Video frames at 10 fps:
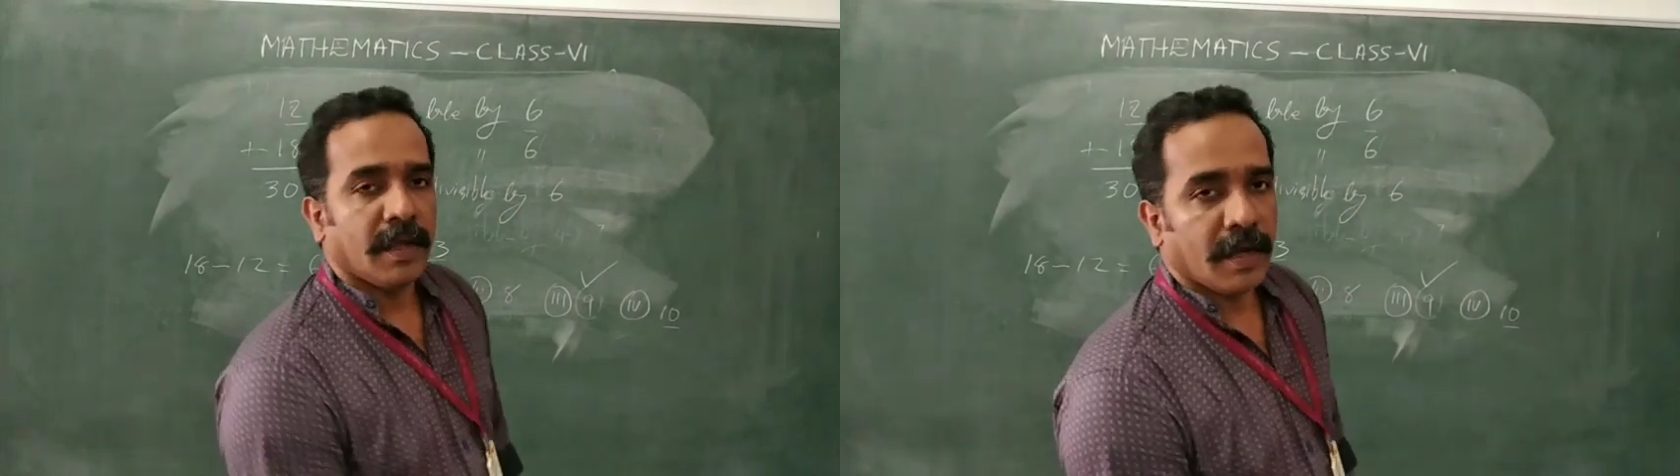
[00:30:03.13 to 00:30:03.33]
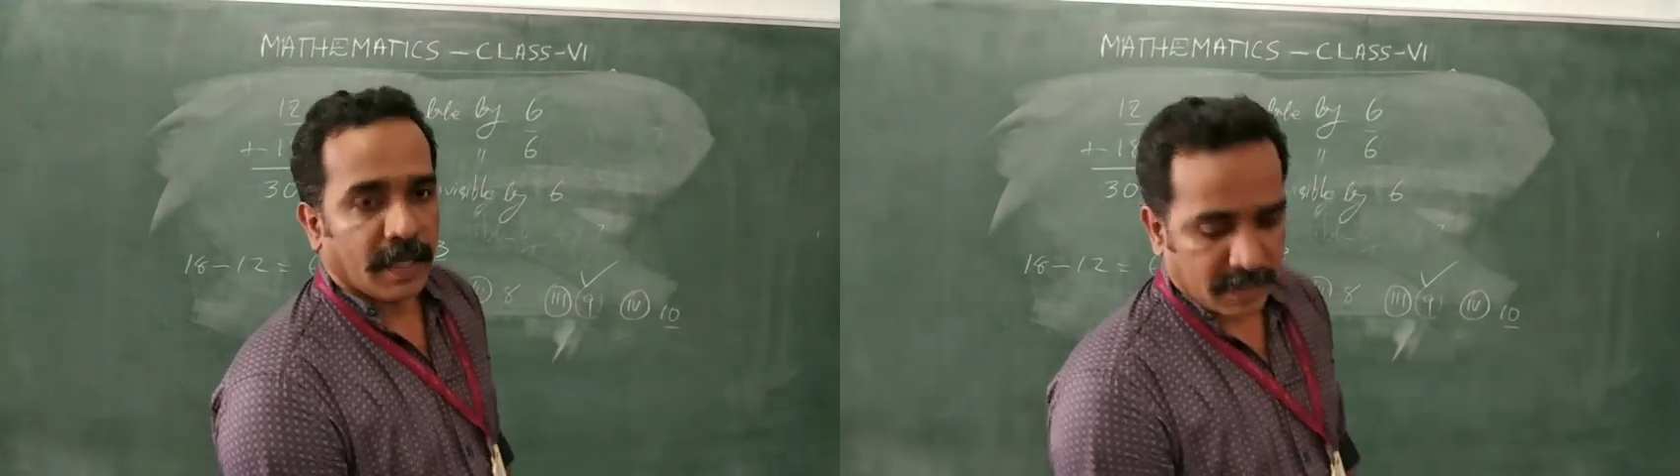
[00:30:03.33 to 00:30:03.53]

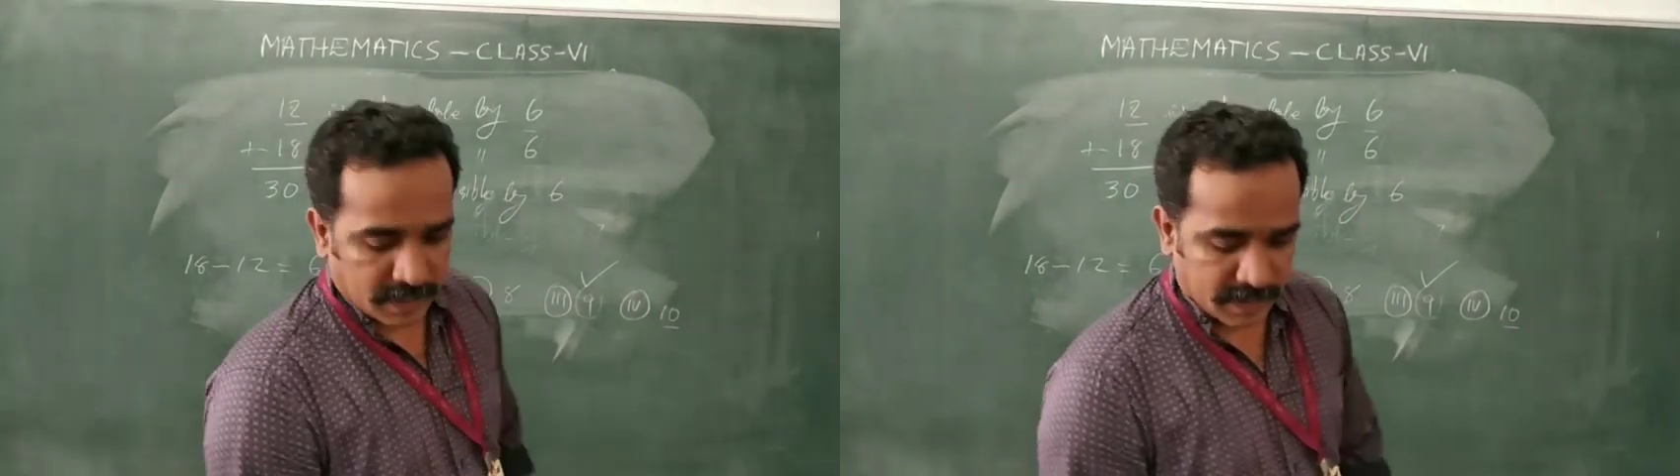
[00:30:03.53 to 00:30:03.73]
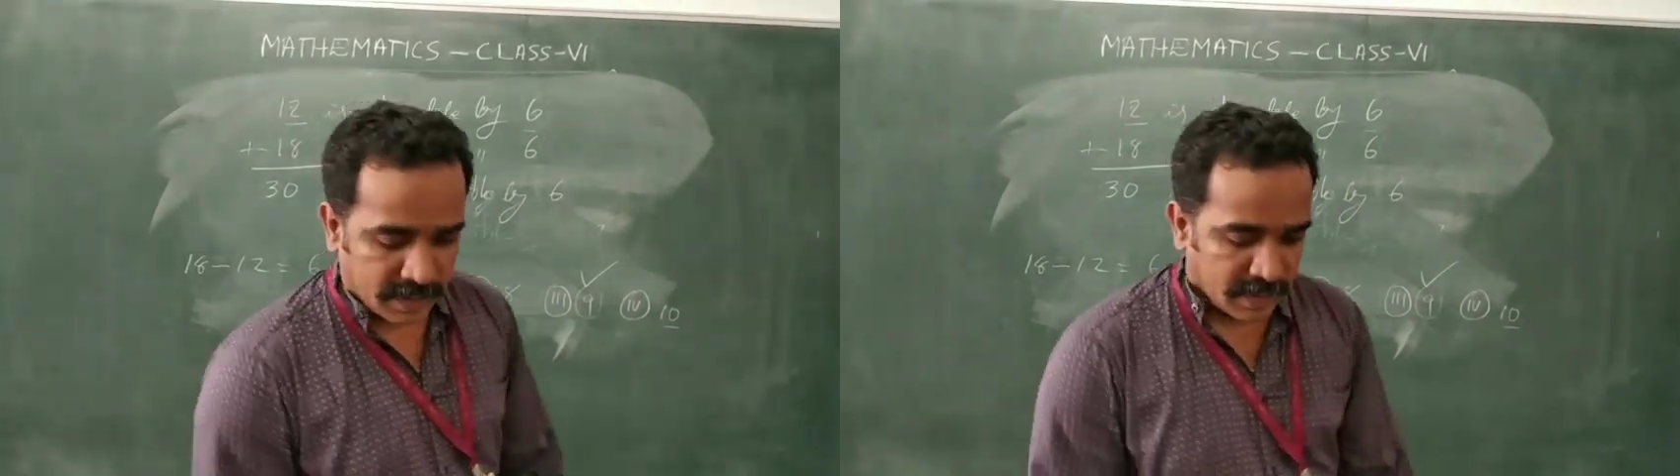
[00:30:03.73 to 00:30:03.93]
Like
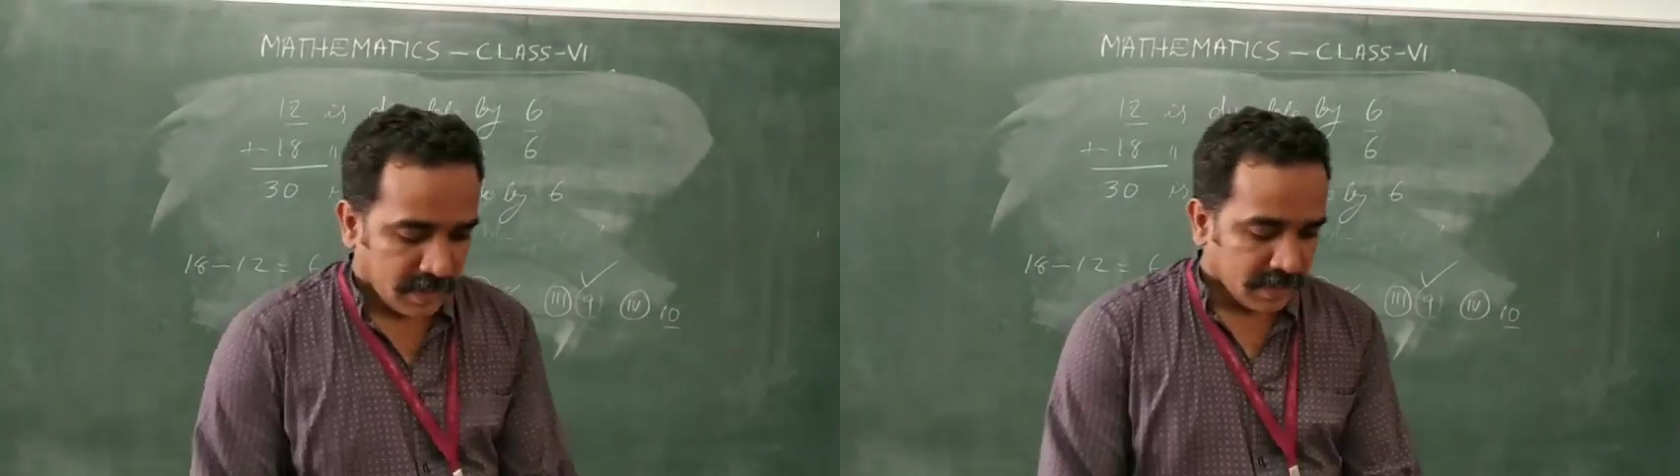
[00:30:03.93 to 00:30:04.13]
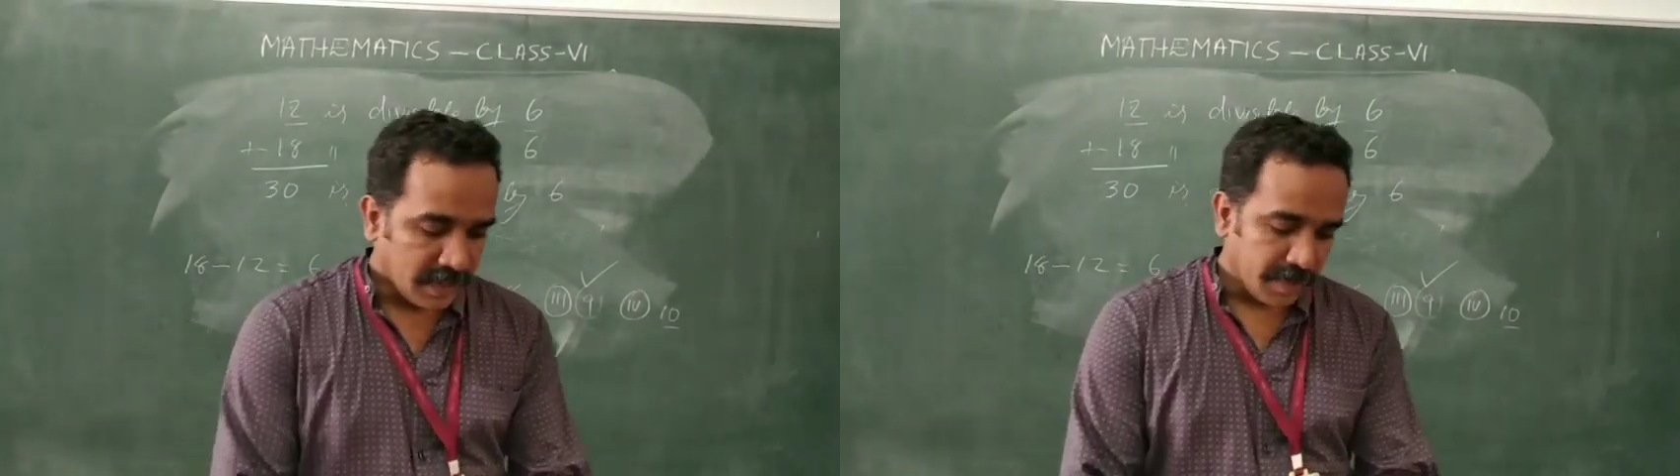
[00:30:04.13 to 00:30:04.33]
that,
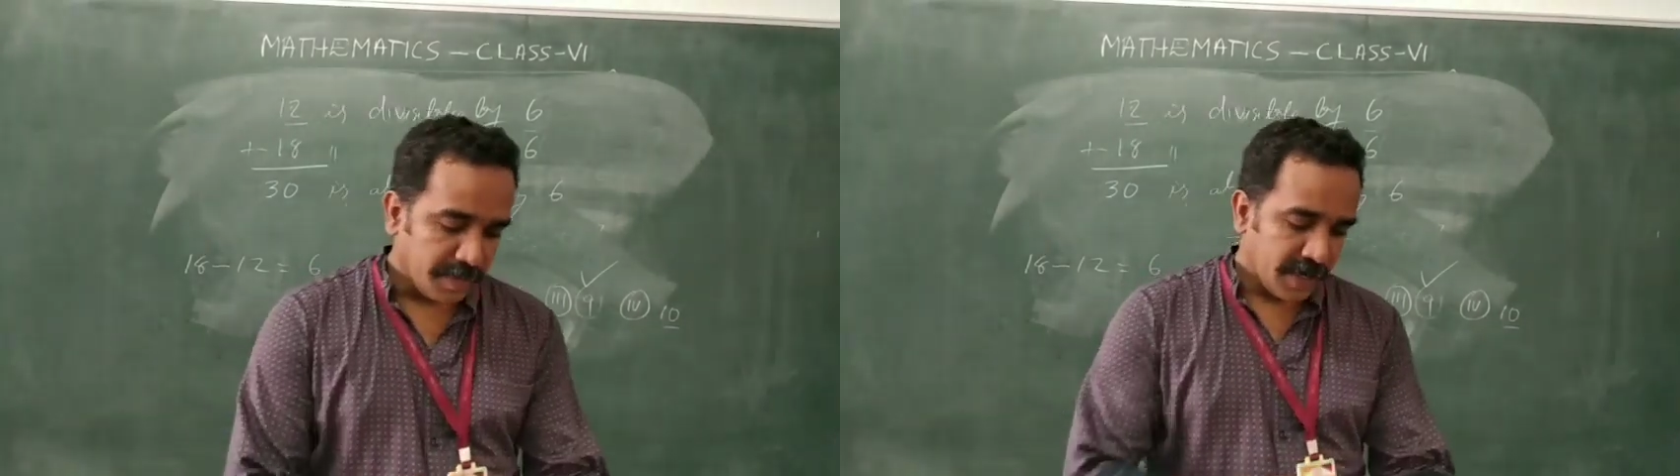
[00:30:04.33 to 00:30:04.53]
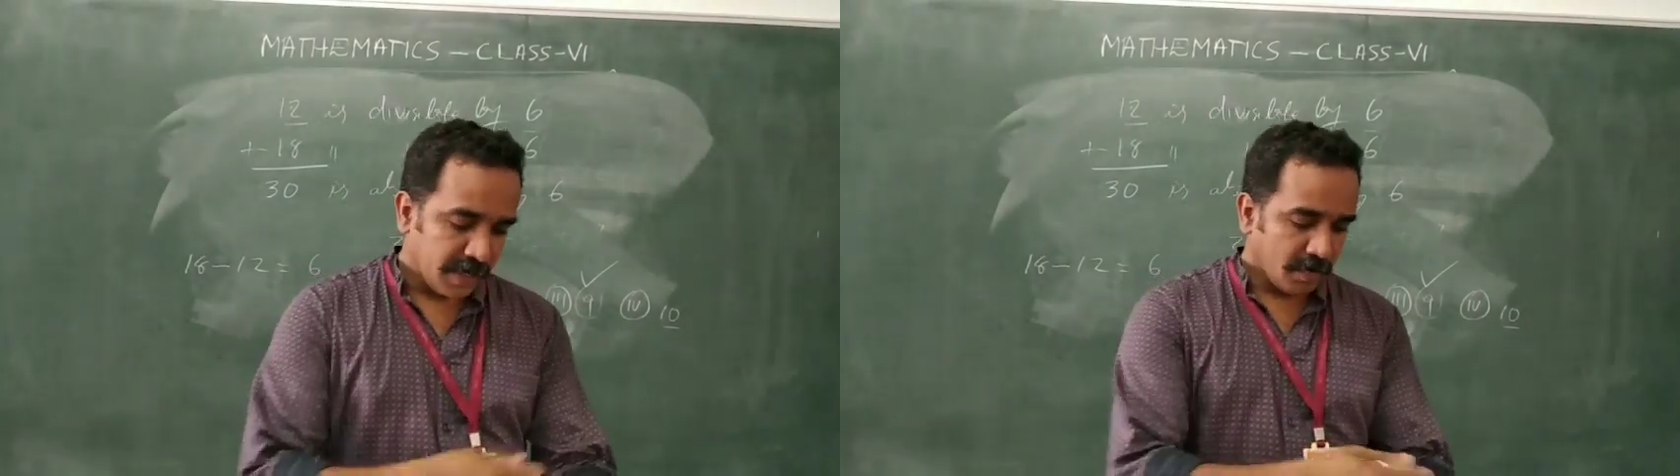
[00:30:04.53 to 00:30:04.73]
the
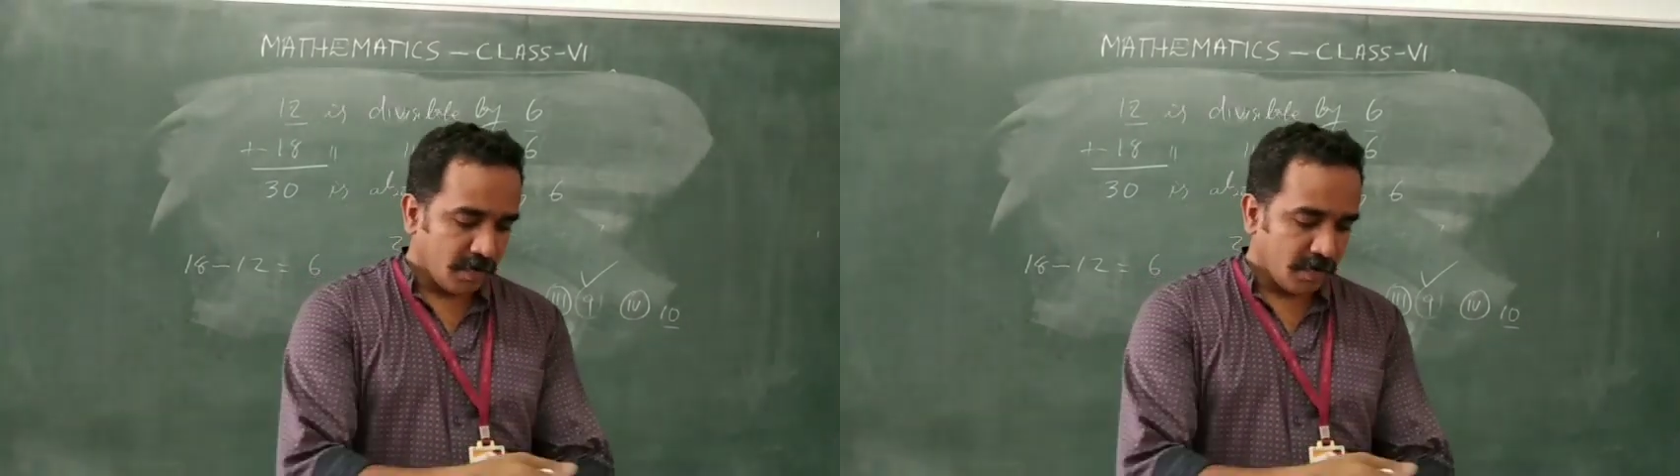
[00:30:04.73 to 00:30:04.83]
remaining